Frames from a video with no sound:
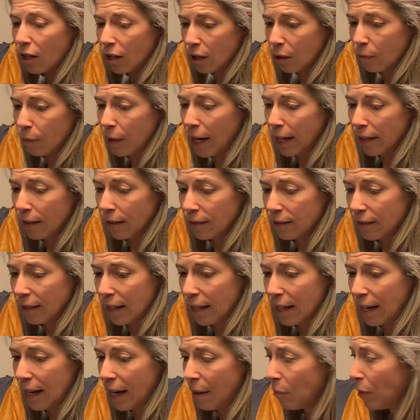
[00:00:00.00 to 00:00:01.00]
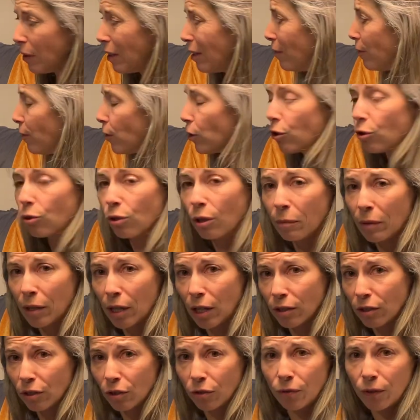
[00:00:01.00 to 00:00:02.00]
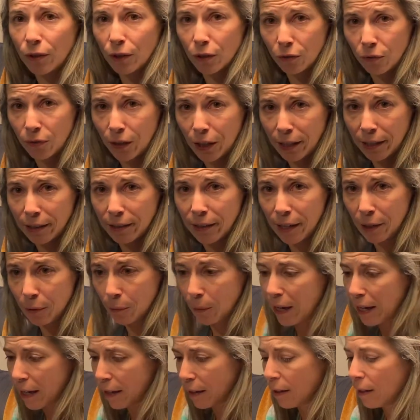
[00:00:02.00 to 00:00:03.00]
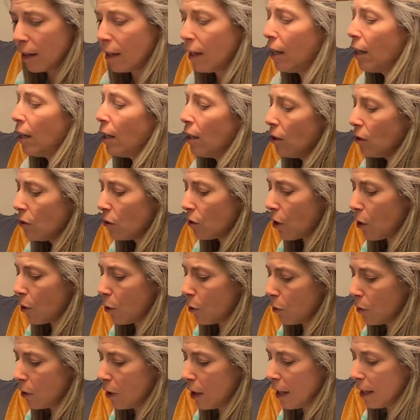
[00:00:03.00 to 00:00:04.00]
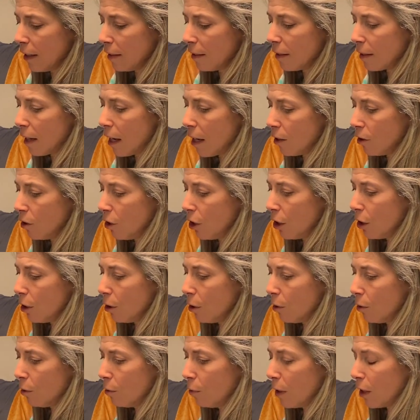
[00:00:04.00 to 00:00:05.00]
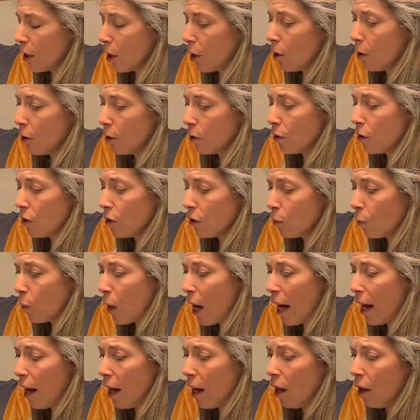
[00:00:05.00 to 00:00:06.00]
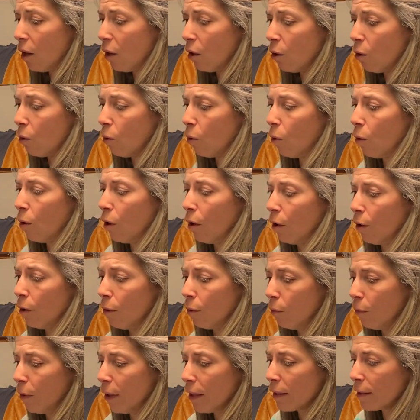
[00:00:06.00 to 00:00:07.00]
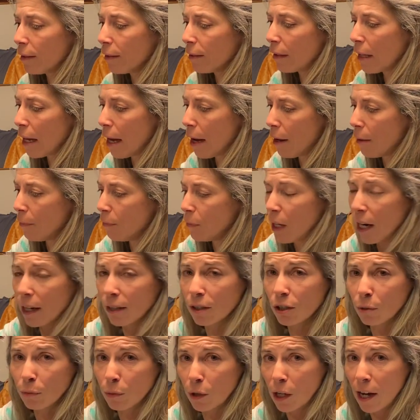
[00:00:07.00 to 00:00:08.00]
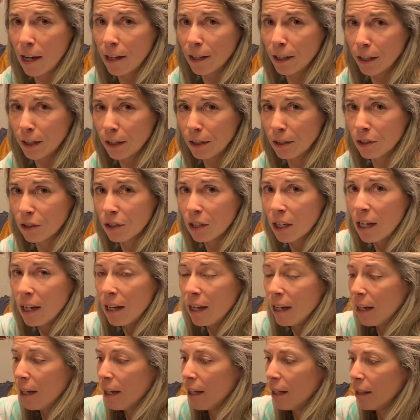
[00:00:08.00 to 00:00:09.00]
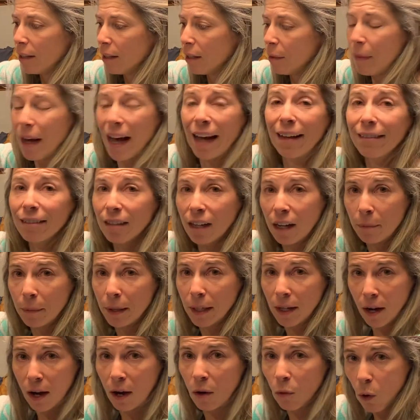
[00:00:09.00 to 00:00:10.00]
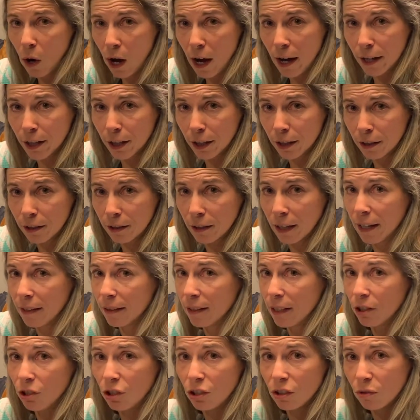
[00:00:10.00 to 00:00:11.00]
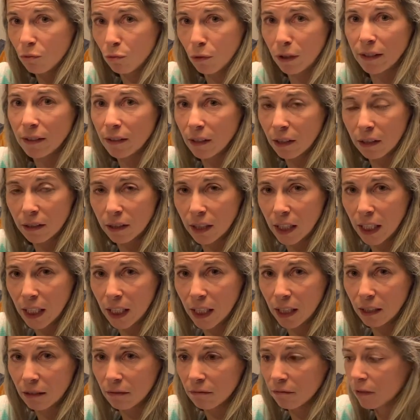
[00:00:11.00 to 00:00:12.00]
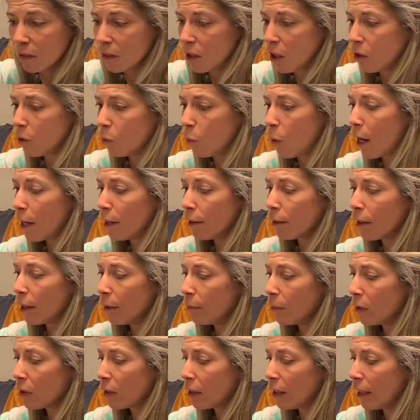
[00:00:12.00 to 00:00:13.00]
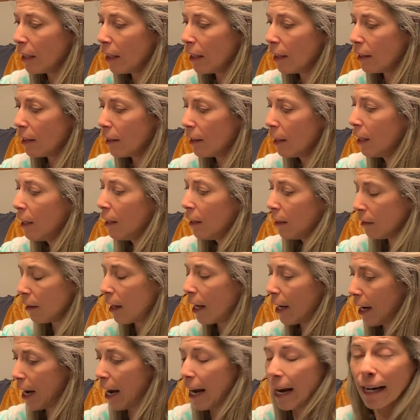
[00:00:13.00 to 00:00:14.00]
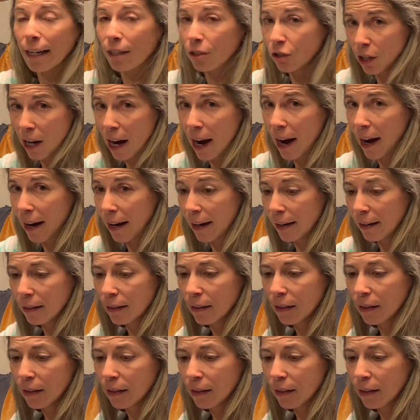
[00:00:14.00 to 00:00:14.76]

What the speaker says: our bridles. And I believe for Storm it also feels very lightweight. So this I'll do with the hose as well, or with some Dr. Bronner's in the bathtub in hot water, and then just rinse it clean till the water comes clean, let it hang dry.